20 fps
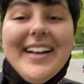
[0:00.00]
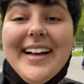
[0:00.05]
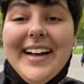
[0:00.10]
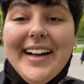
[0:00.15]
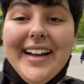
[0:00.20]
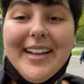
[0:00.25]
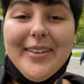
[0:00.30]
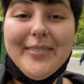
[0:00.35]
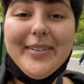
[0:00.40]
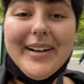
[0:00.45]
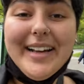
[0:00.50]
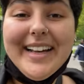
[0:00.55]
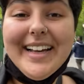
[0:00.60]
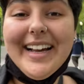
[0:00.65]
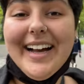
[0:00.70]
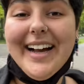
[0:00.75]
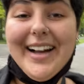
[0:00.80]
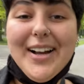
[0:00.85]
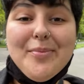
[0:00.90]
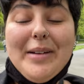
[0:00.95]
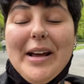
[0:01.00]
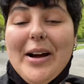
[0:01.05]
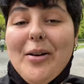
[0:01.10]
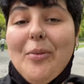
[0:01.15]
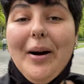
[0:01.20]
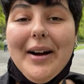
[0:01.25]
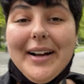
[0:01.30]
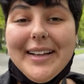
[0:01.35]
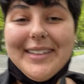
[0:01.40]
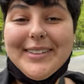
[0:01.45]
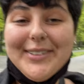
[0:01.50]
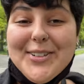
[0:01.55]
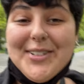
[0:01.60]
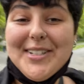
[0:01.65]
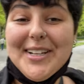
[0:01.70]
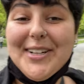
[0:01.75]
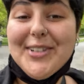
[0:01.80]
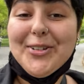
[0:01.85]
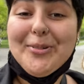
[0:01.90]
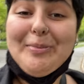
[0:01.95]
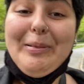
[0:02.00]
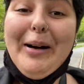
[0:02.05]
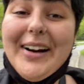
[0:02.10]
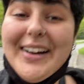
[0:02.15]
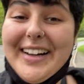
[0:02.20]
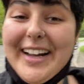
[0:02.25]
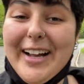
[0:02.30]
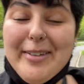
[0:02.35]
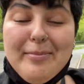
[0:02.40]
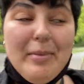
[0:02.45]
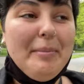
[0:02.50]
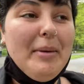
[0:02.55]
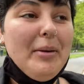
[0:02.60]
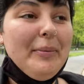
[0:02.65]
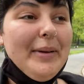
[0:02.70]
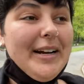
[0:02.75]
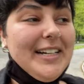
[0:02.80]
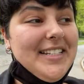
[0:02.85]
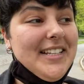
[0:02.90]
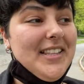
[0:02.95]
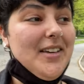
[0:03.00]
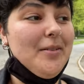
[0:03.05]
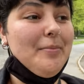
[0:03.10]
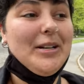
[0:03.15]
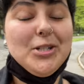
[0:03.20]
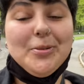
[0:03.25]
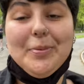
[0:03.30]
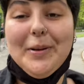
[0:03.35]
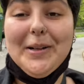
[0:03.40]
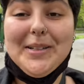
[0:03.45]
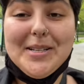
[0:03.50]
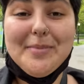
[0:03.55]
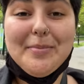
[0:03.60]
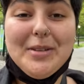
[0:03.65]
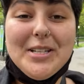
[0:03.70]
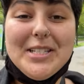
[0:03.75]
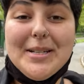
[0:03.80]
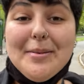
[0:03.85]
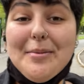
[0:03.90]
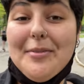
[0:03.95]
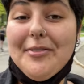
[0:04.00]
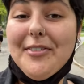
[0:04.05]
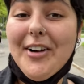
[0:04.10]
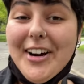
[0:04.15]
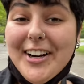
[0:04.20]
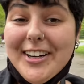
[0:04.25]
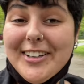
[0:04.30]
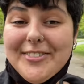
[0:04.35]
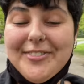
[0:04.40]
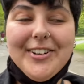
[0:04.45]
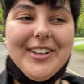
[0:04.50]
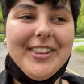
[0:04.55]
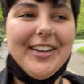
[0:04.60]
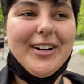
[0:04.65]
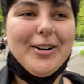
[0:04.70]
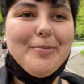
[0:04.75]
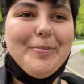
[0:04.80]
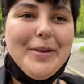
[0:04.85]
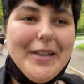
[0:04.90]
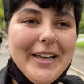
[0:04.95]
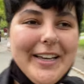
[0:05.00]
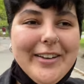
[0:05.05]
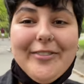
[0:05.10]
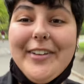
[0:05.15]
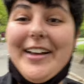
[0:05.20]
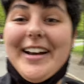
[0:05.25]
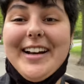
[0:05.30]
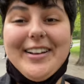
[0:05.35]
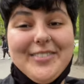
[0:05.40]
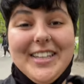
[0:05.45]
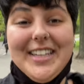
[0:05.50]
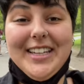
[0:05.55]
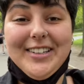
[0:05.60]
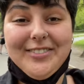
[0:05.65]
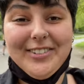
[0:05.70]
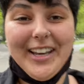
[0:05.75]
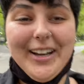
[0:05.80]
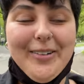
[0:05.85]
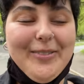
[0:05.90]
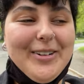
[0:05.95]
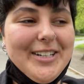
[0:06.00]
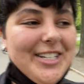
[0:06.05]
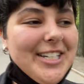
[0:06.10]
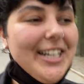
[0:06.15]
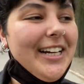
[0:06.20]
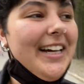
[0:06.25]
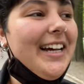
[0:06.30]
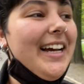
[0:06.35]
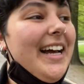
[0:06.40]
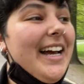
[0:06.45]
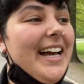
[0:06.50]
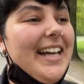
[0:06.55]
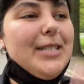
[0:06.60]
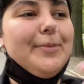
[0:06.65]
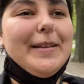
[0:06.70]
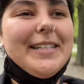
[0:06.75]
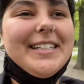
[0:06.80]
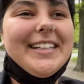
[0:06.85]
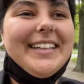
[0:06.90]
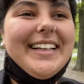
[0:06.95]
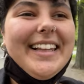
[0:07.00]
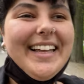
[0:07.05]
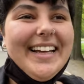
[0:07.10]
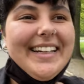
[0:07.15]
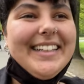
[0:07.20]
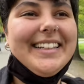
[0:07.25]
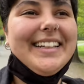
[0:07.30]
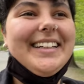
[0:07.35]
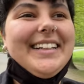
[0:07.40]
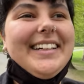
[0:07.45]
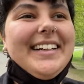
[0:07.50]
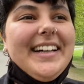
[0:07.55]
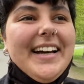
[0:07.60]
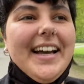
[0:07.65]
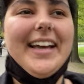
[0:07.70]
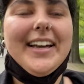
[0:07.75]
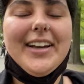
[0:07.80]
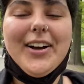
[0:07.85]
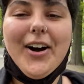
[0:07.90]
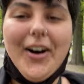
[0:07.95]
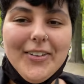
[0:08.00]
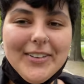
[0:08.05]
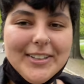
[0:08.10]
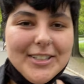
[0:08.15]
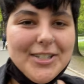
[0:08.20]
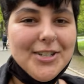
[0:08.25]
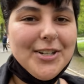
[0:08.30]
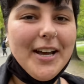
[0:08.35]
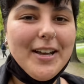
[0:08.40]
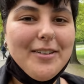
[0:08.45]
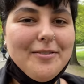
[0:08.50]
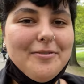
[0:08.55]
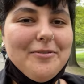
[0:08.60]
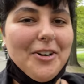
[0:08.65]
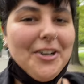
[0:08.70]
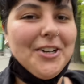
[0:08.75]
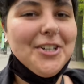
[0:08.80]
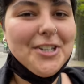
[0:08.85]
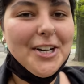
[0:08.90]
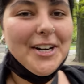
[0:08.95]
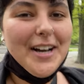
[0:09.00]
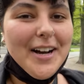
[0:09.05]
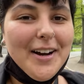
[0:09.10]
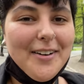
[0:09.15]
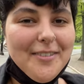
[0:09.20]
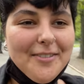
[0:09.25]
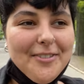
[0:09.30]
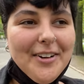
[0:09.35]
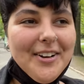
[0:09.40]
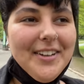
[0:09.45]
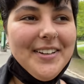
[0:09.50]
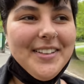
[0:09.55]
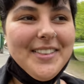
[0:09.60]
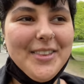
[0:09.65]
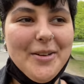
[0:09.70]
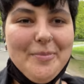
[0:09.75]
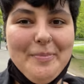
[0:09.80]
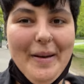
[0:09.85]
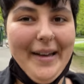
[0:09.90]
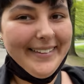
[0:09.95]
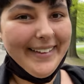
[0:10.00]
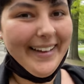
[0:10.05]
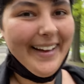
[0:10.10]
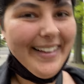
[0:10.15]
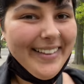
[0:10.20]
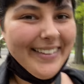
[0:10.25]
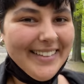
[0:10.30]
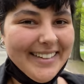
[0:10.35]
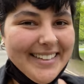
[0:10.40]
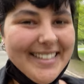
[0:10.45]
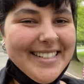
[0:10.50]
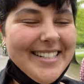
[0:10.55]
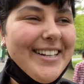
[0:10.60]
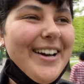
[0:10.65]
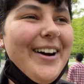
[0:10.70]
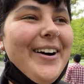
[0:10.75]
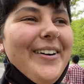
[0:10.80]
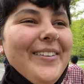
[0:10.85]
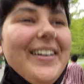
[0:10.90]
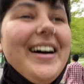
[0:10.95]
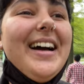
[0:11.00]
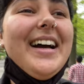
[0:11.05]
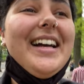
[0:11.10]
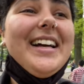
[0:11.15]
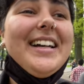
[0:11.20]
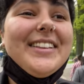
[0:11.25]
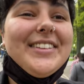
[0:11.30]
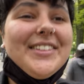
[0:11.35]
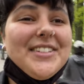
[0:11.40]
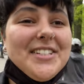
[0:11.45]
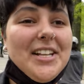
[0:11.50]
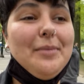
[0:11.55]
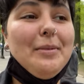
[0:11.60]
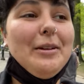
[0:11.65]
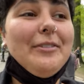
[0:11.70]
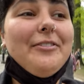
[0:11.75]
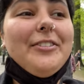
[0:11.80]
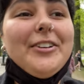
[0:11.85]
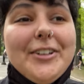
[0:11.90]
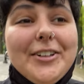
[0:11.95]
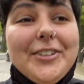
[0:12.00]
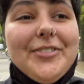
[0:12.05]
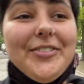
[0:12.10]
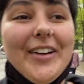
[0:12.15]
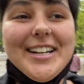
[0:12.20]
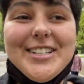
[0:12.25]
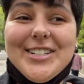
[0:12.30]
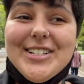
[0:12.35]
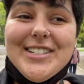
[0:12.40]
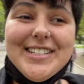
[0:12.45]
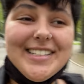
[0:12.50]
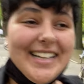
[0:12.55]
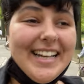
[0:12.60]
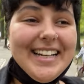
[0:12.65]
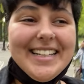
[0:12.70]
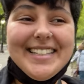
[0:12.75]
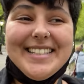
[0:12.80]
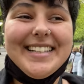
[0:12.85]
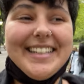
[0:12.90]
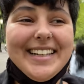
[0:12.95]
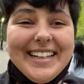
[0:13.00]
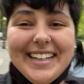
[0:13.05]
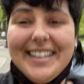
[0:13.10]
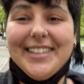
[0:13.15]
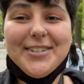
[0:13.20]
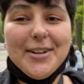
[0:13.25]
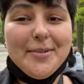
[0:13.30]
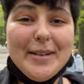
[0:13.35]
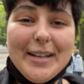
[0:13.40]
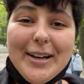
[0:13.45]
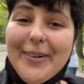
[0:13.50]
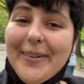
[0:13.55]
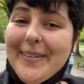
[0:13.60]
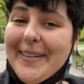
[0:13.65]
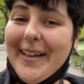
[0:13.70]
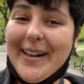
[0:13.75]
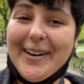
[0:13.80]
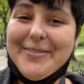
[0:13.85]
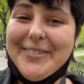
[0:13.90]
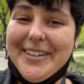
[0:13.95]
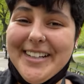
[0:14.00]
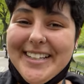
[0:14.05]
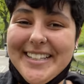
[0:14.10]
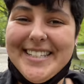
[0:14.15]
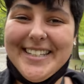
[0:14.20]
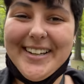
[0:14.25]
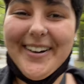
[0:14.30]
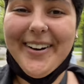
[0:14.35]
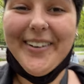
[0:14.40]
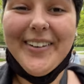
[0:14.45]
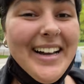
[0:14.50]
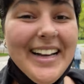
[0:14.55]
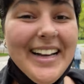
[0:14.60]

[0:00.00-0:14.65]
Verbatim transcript: Anyway, I'm now walking through Central Park. I'm on my way to the Metropolitan Museum of Art for their big event of the evening, which it's basically like a college night version of the Met Gala. So there's gonna be food, fashion, dancing, and it should be a whole lot of fun. So